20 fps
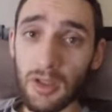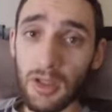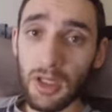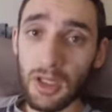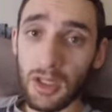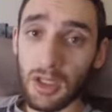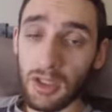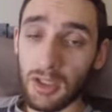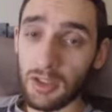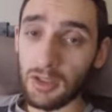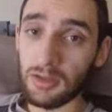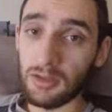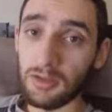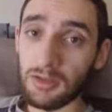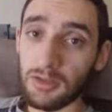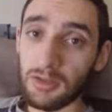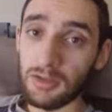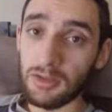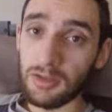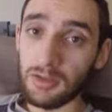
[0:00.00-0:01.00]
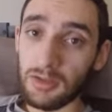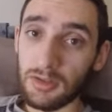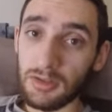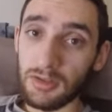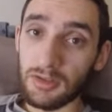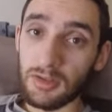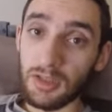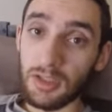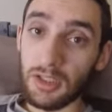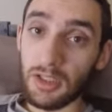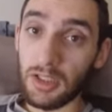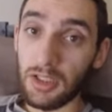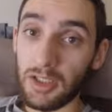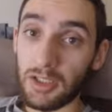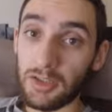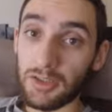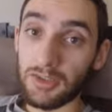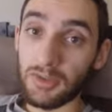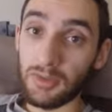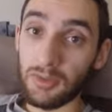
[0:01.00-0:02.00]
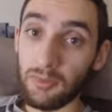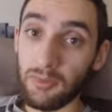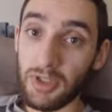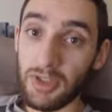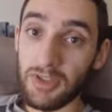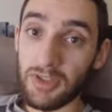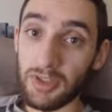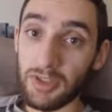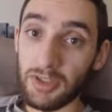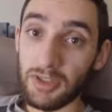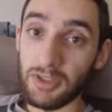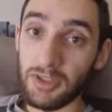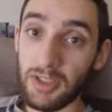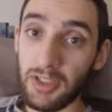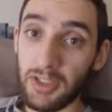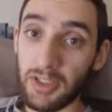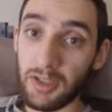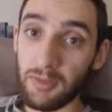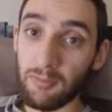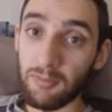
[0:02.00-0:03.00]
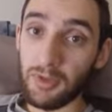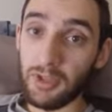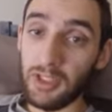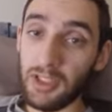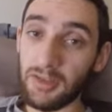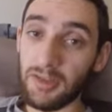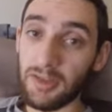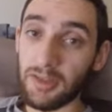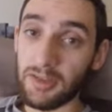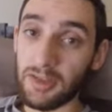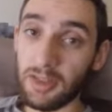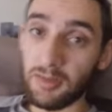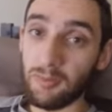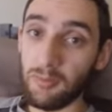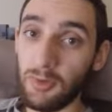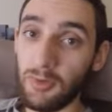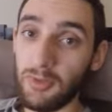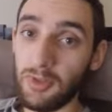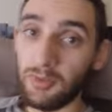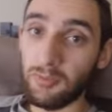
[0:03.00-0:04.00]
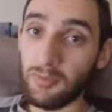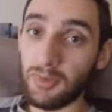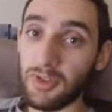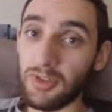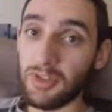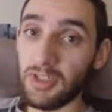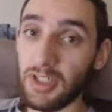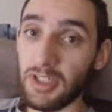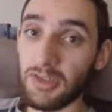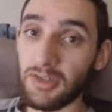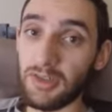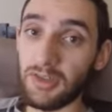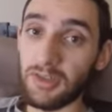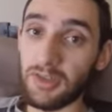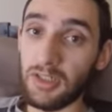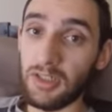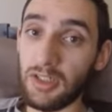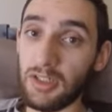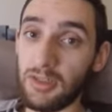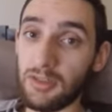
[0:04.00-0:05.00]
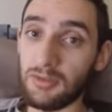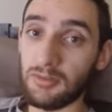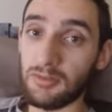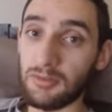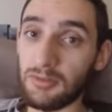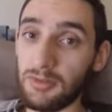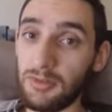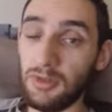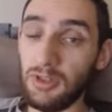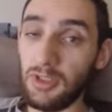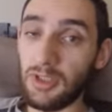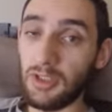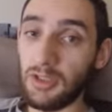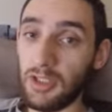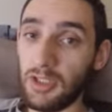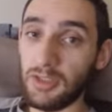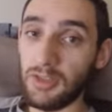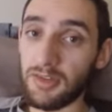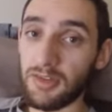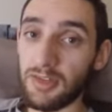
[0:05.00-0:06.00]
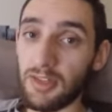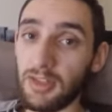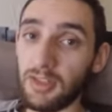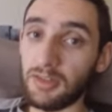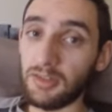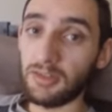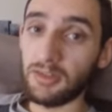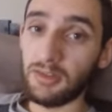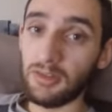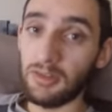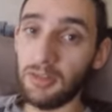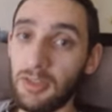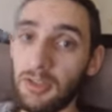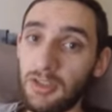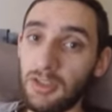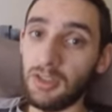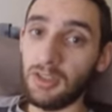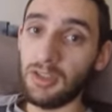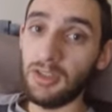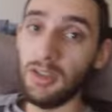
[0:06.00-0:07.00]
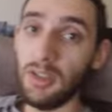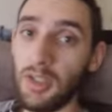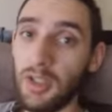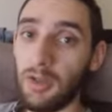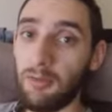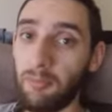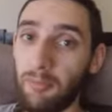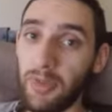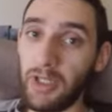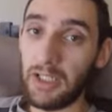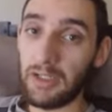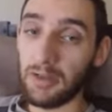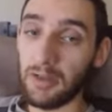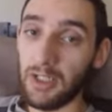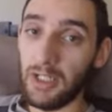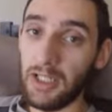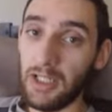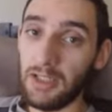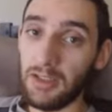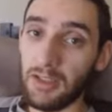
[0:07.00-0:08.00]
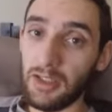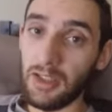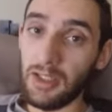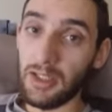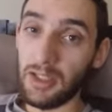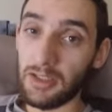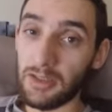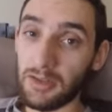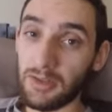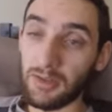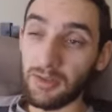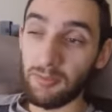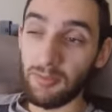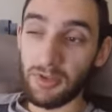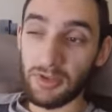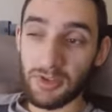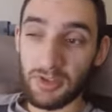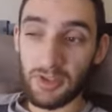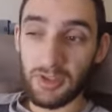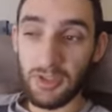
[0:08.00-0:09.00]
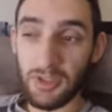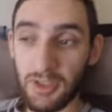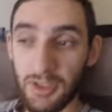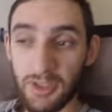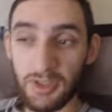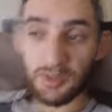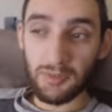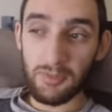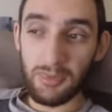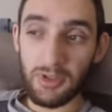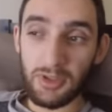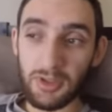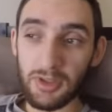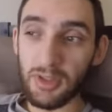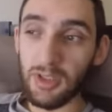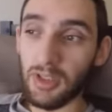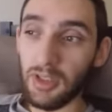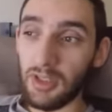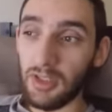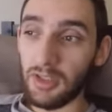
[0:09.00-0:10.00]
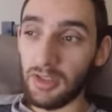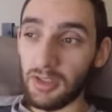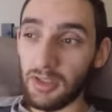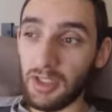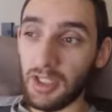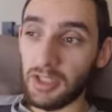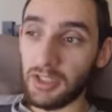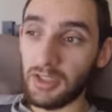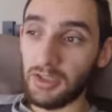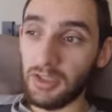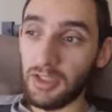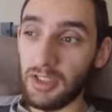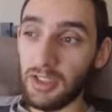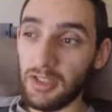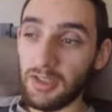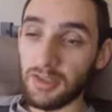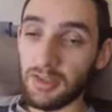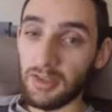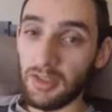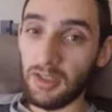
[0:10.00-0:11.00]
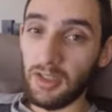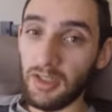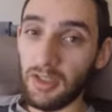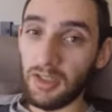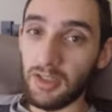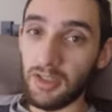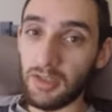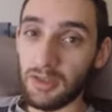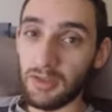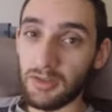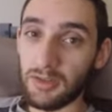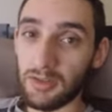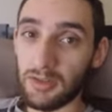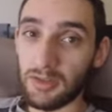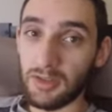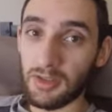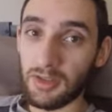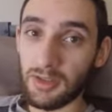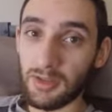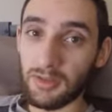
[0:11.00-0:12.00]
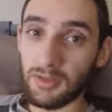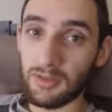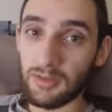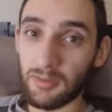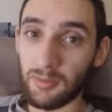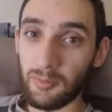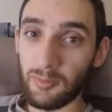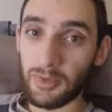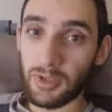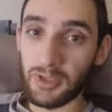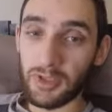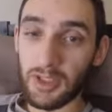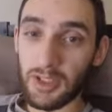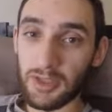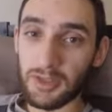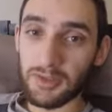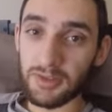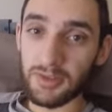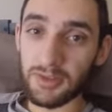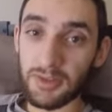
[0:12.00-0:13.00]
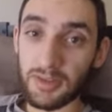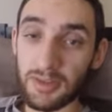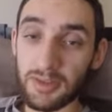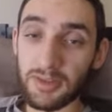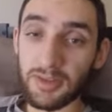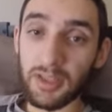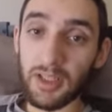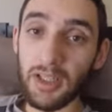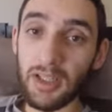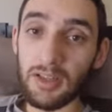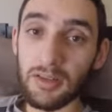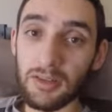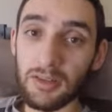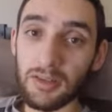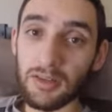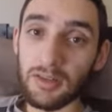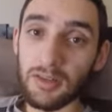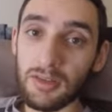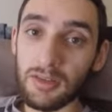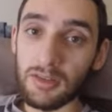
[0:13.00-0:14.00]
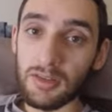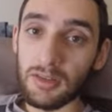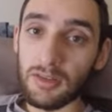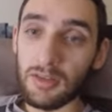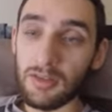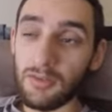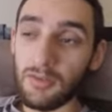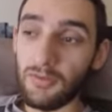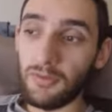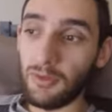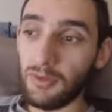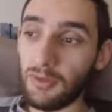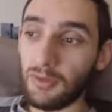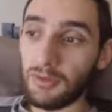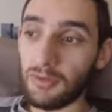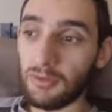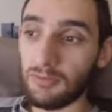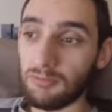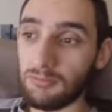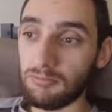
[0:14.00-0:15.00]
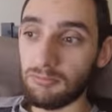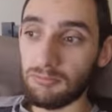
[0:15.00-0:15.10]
Uh, uh, so basically, their complaint is that movie presents uh, Nikolai II in a bad light, and supposedly he's been canonized and uh, pronounced saint for